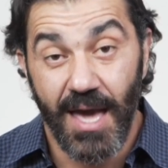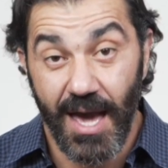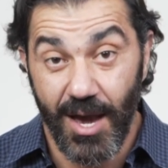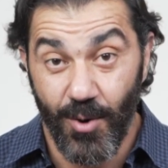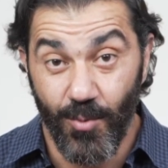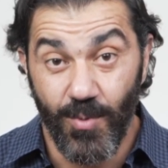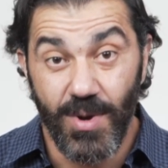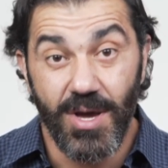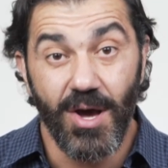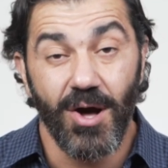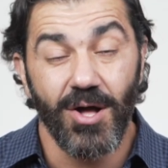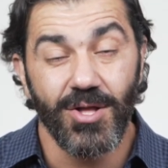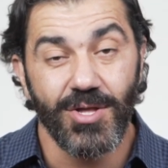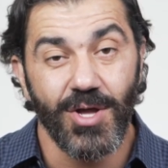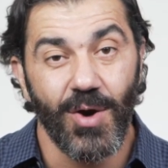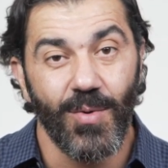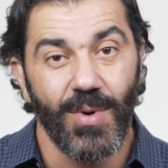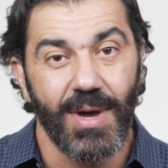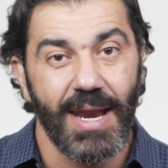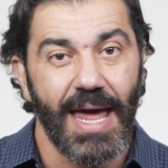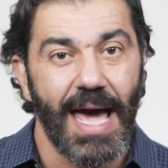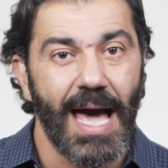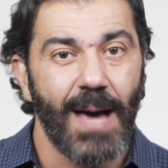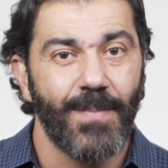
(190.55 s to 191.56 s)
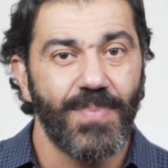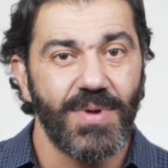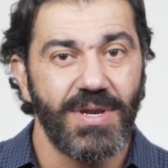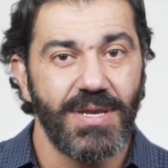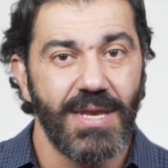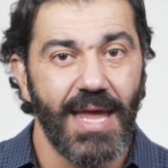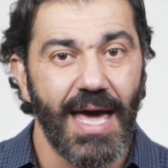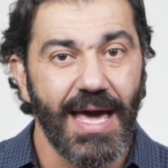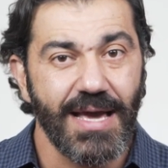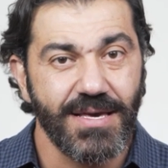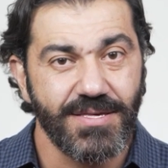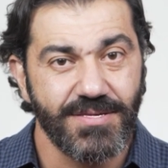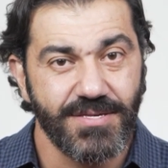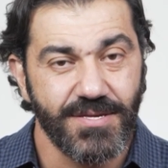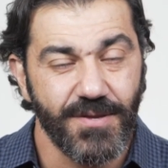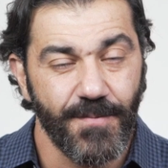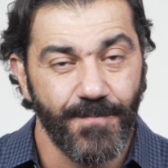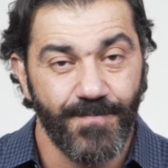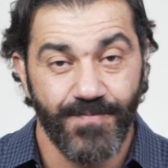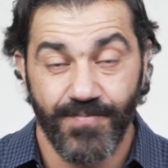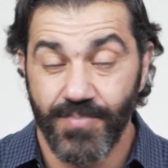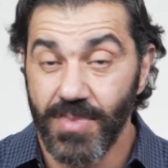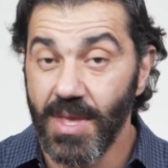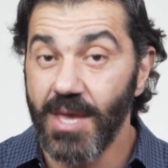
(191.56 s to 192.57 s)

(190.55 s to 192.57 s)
And we all know what happened next.